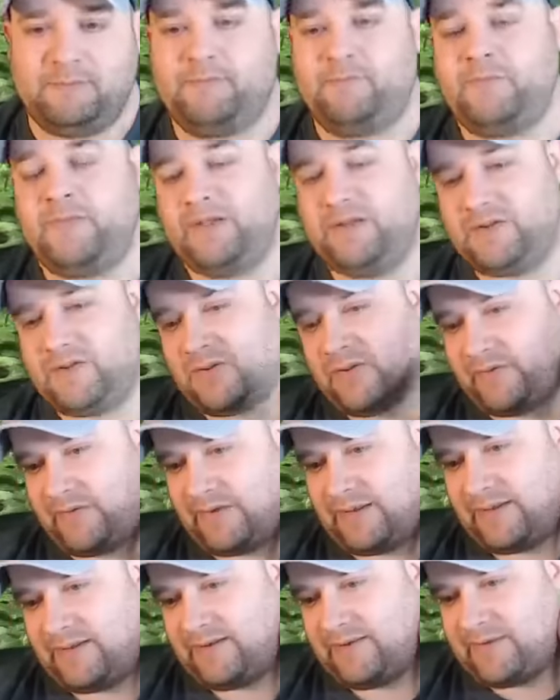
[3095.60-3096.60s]
Joel
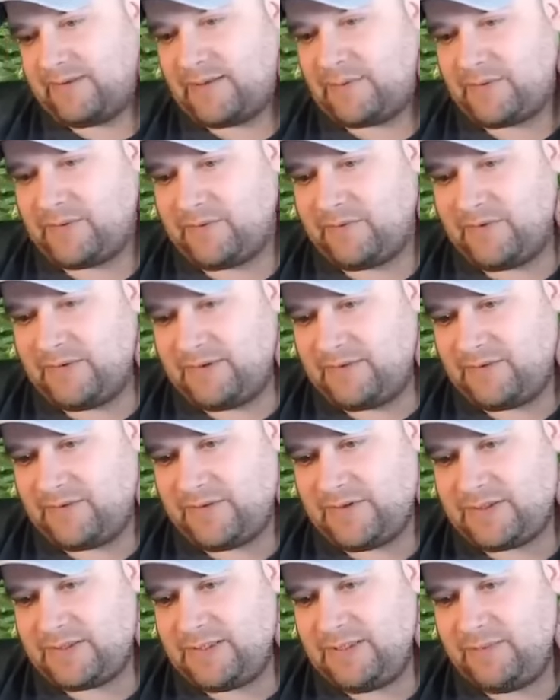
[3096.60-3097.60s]
says, I'm convinced
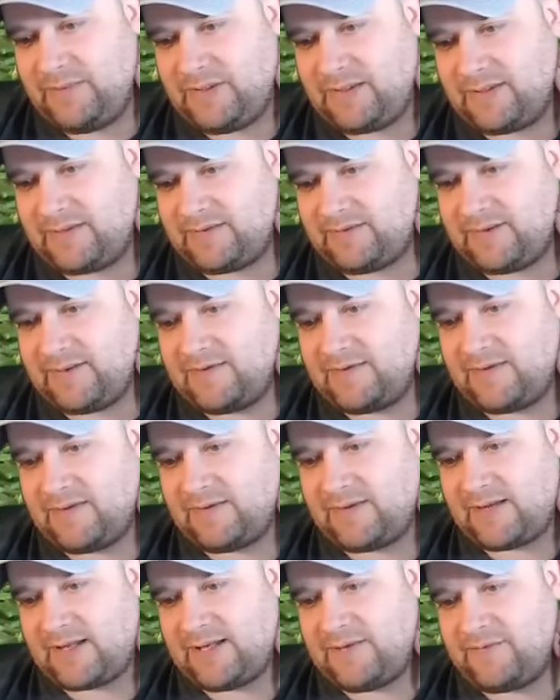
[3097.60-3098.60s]
fish keeping extends your
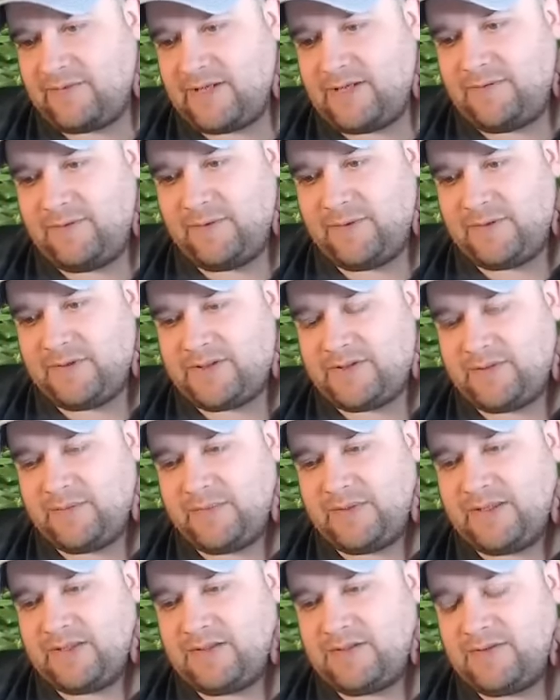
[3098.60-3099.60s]
life. Everyone should
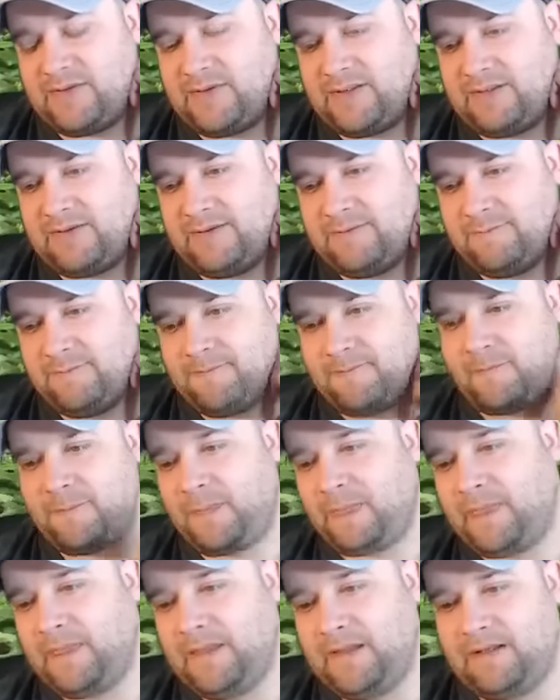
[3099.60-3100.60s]
be into it.
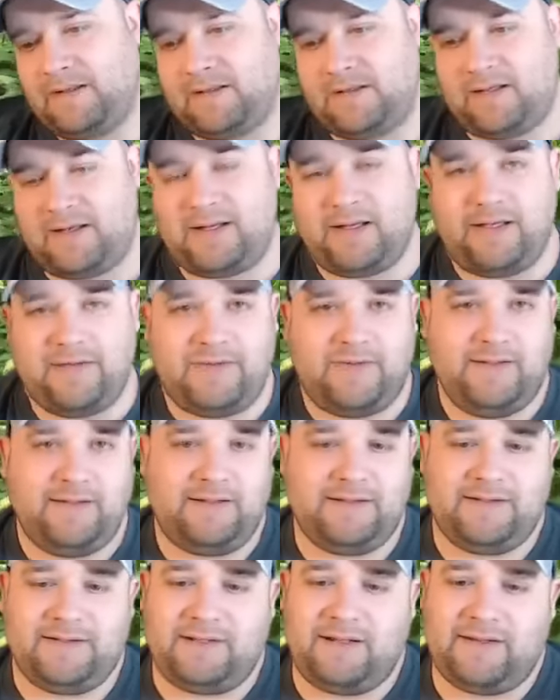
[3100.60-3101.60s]
I think
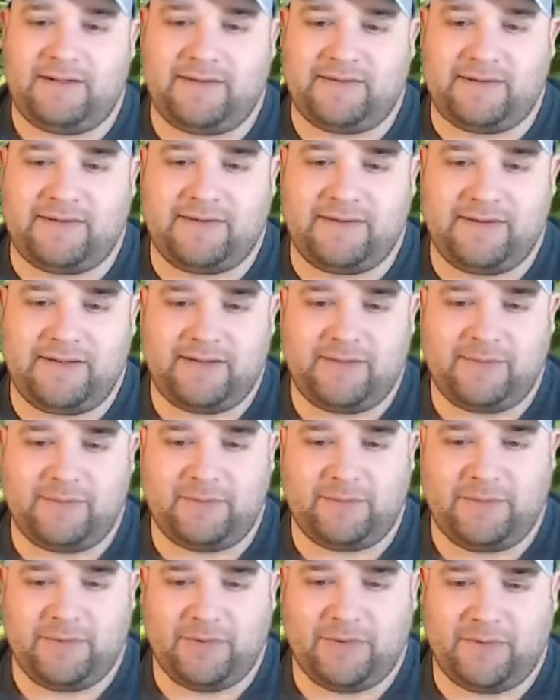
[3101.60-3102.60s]
it does. I think that's been
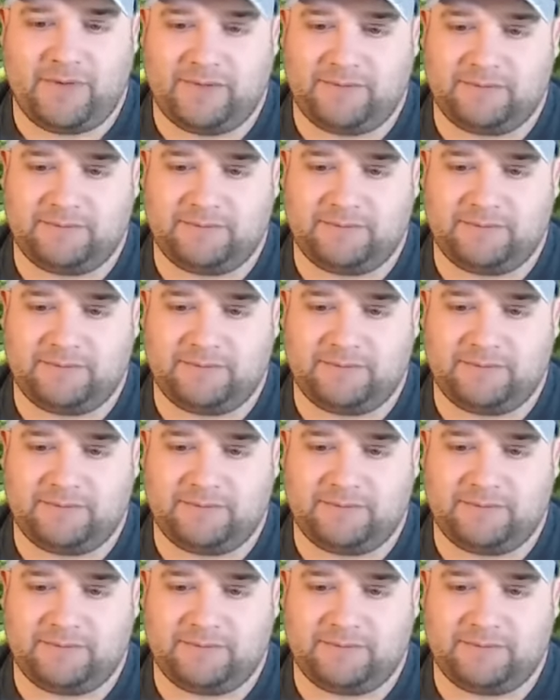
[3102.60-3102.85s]
proven.